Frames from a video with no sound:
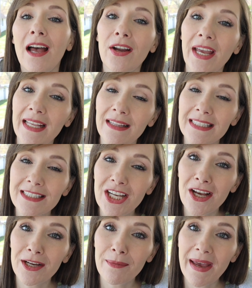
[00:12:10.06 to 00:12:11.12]
Okay, let's
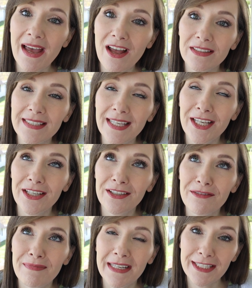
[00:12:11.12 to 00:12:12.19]
talk about
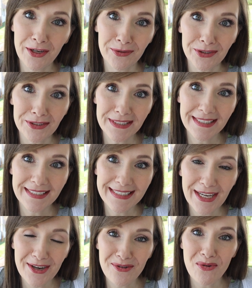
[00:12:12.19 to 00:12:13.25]
my totals.
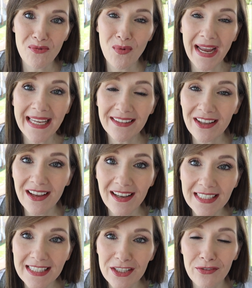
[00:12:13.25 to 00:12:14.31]
So weight
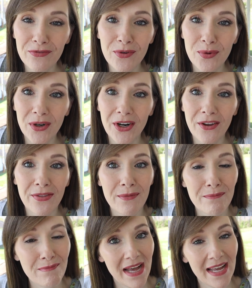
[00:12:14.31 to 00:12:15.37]
loss for the
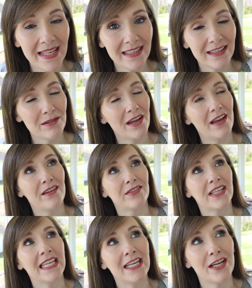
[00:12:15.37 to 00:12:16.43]
month
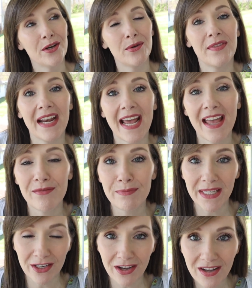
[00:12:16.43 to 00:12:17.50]
of keto that I have
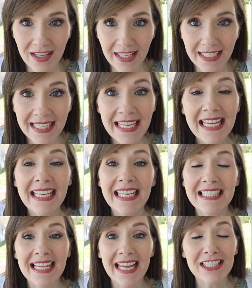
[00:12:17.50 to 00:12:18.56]
been on
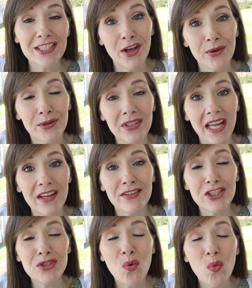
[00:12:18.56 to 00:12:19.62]
is a total
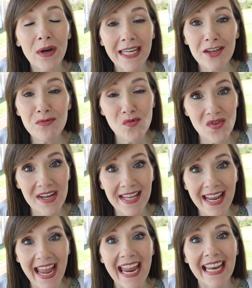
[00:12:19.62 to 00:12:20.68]
of
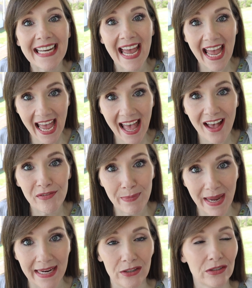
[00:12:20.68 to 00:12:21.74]
21 and a half
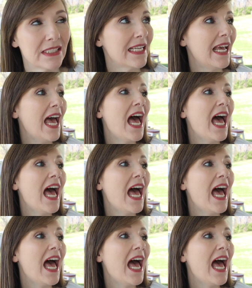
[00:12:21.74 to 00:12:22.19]
pounds.